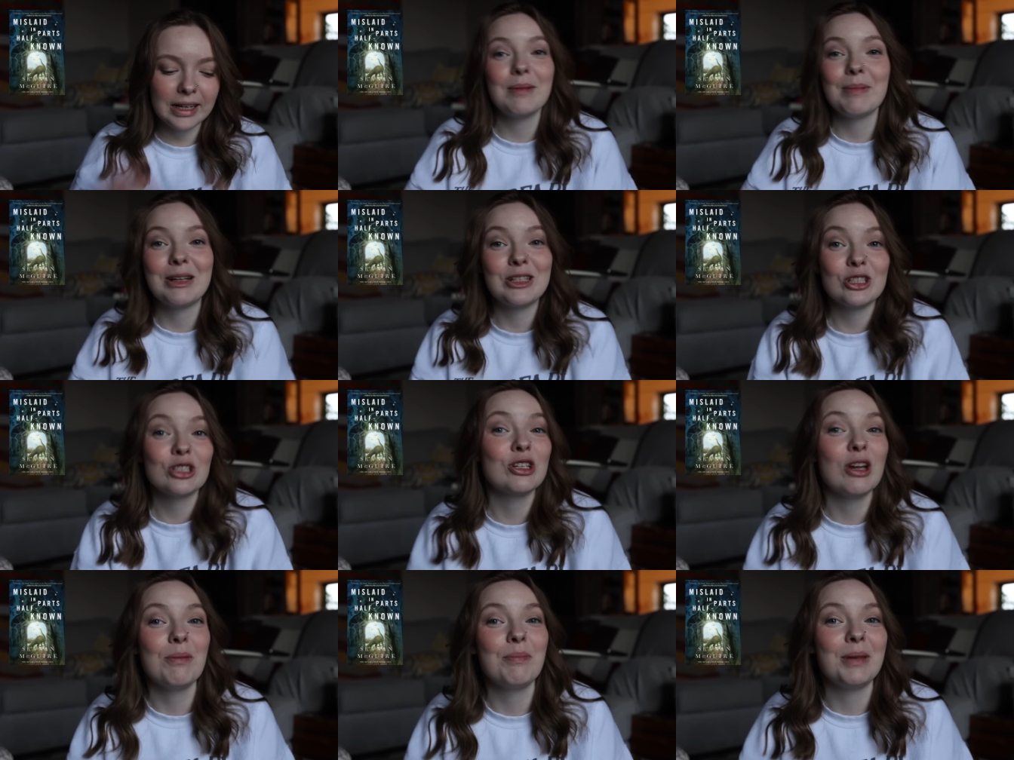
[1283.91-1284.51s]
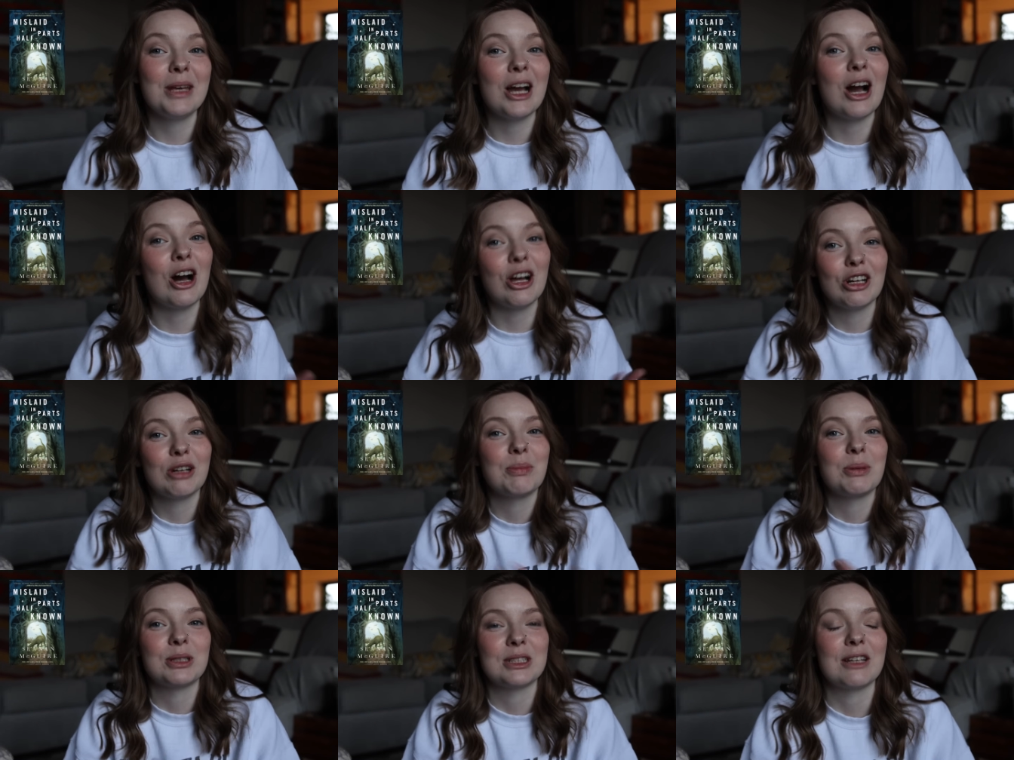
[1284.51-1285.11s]
They might just not be
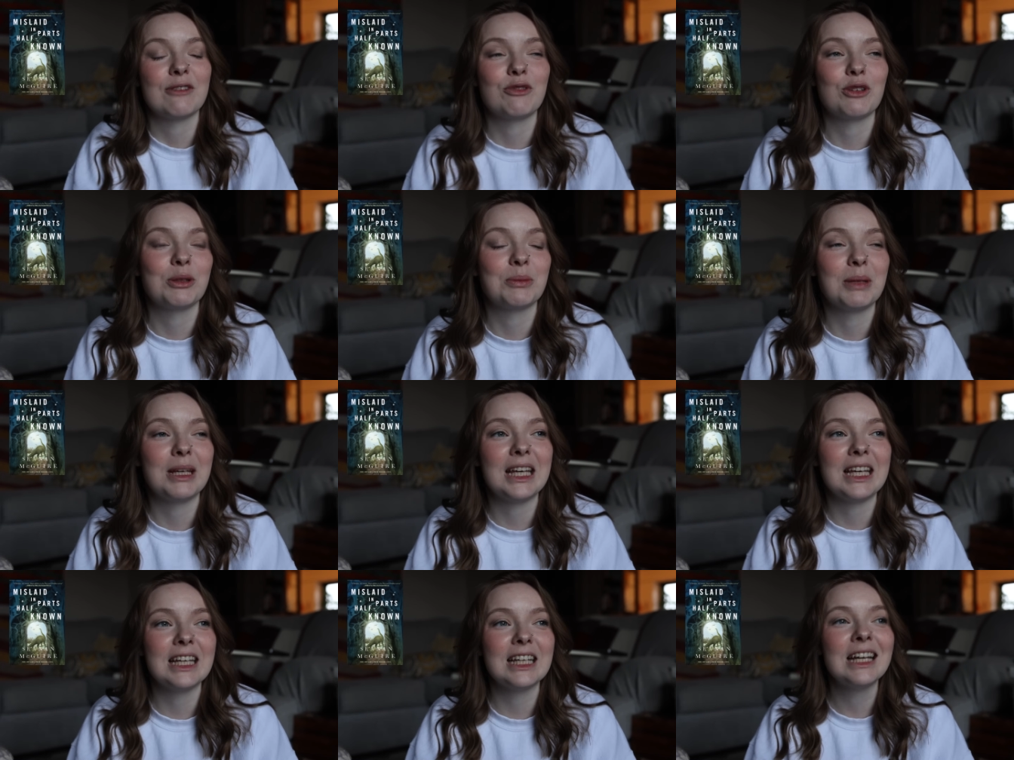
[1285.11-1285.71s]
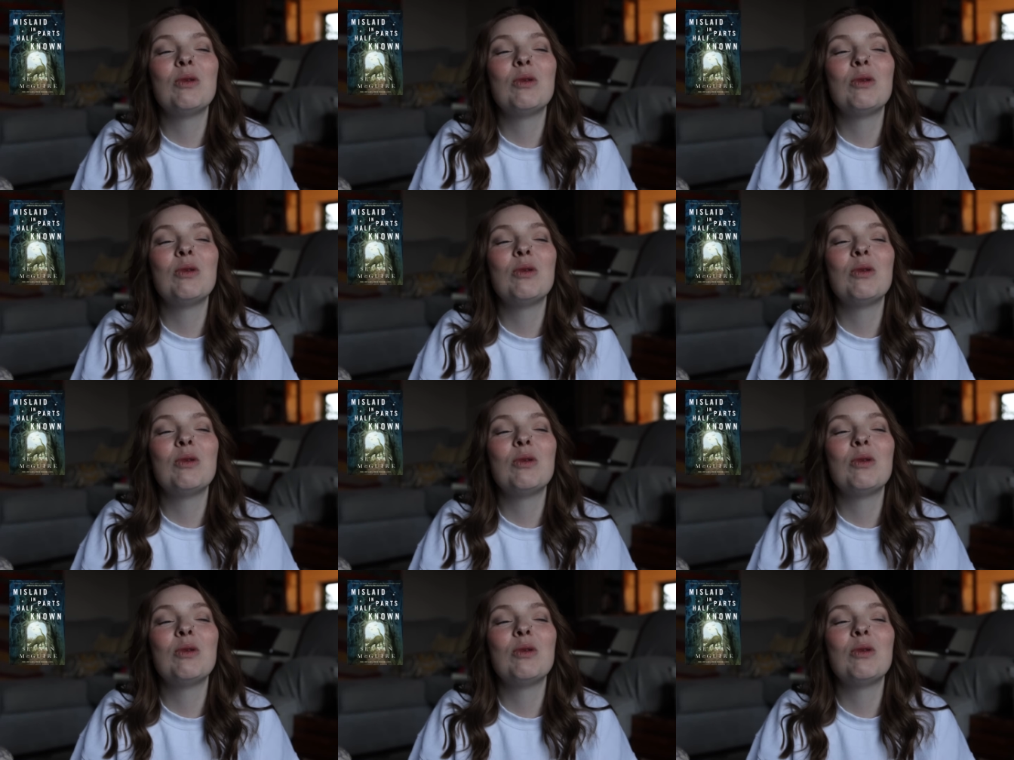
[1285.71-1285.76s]
100% for me,